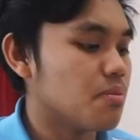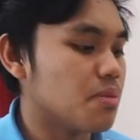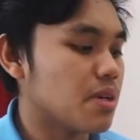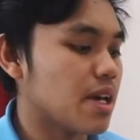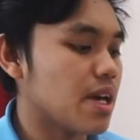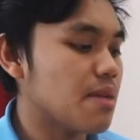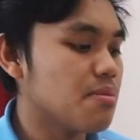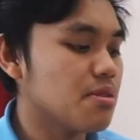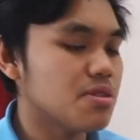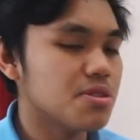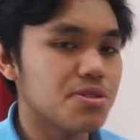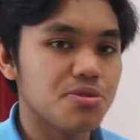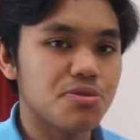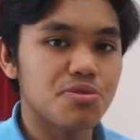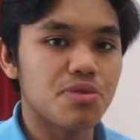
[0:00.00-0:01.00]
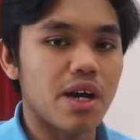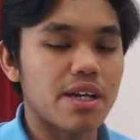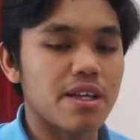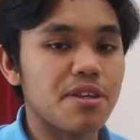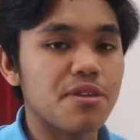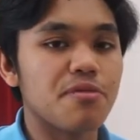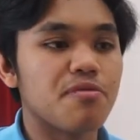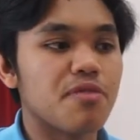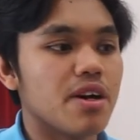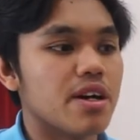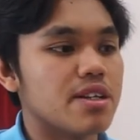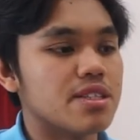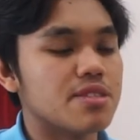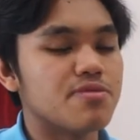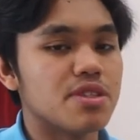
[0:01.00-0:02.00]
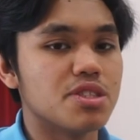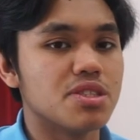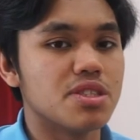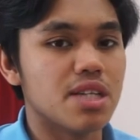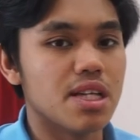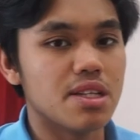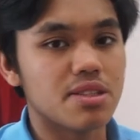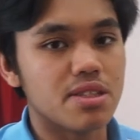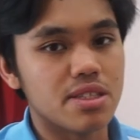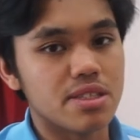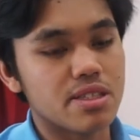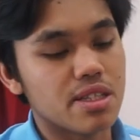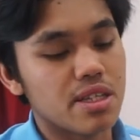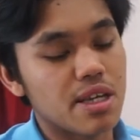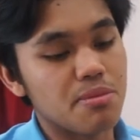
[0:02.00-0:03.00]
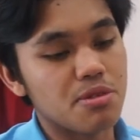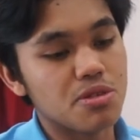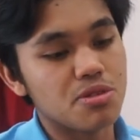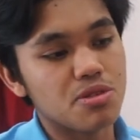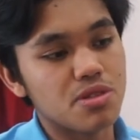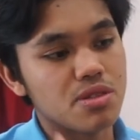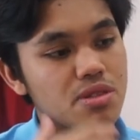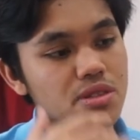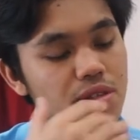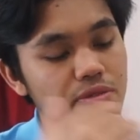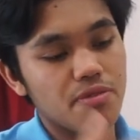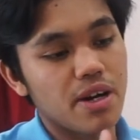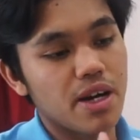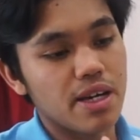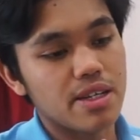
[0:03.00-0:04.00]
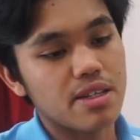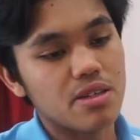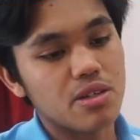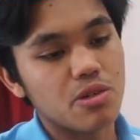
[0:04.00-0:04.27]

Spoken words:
Being able to identify these functionalities, able to divide,